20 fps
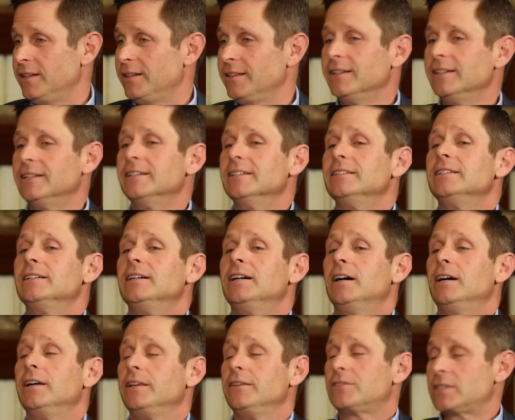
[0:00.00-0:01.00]
it.
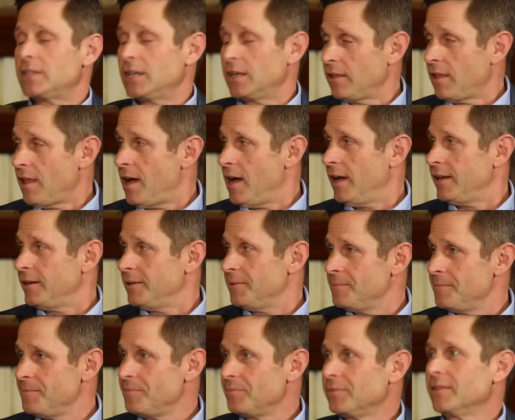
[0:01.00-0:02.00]
Uh, you've said a
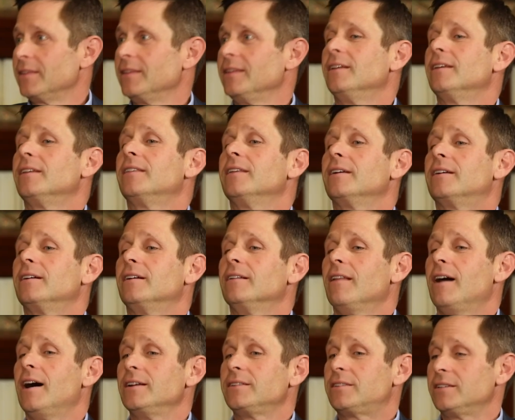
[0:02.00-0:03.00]
lot. I think a
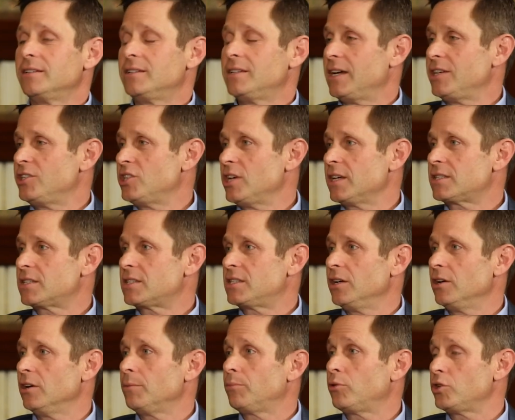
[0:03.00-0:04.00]
lot to digest
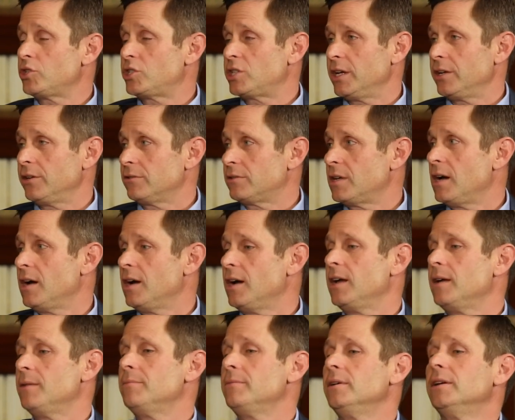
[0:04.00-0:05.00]
here. Appreciate your
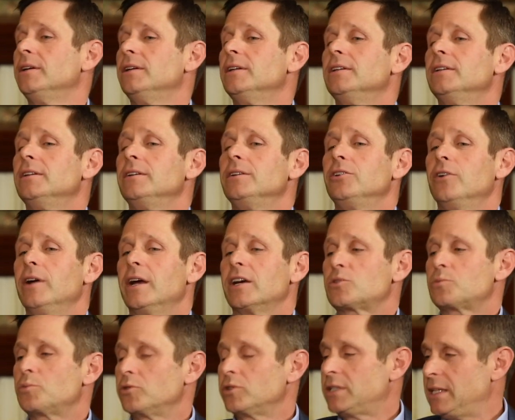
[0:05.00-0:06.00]
time, your
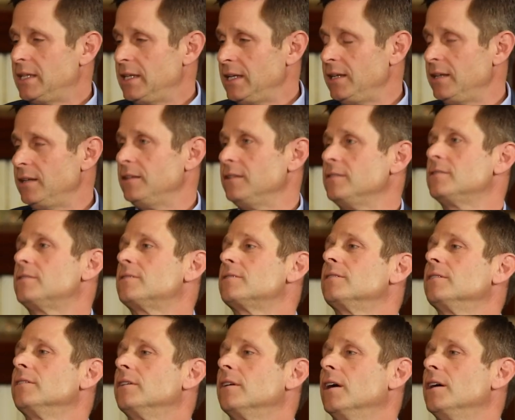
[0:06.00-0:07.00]

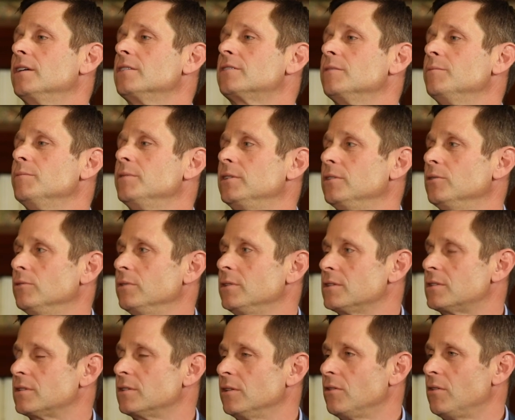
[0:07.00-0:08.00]
expertise. You guys have been doing
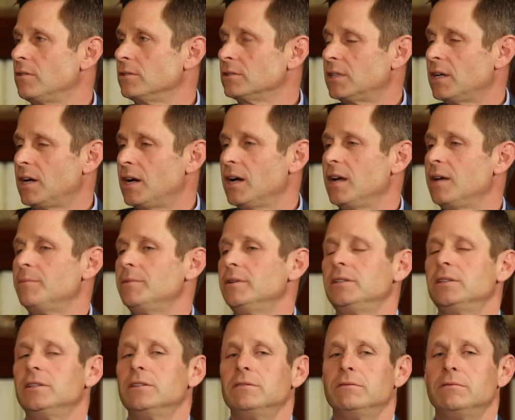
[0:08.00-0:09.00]
this a long time
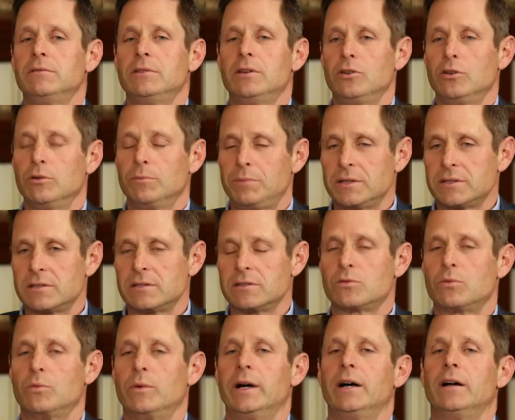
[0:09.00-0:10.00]
and you know your
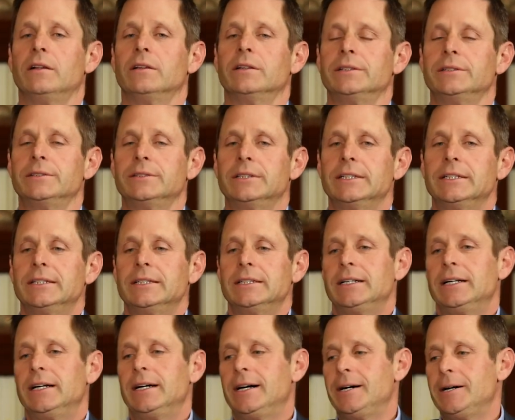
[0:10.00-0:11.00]
business well. And
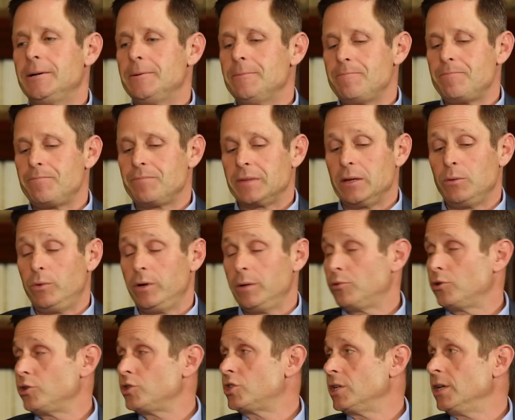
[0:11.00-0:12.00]
um, and we
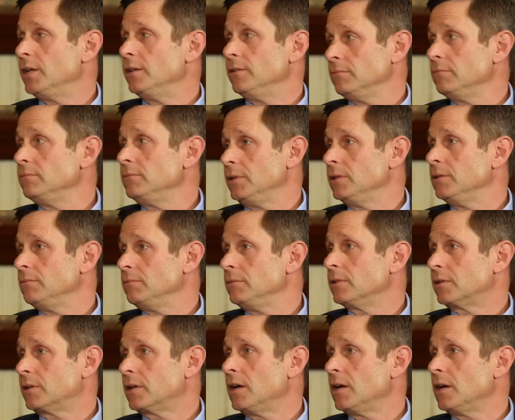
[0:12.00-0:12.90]
appreciate you know you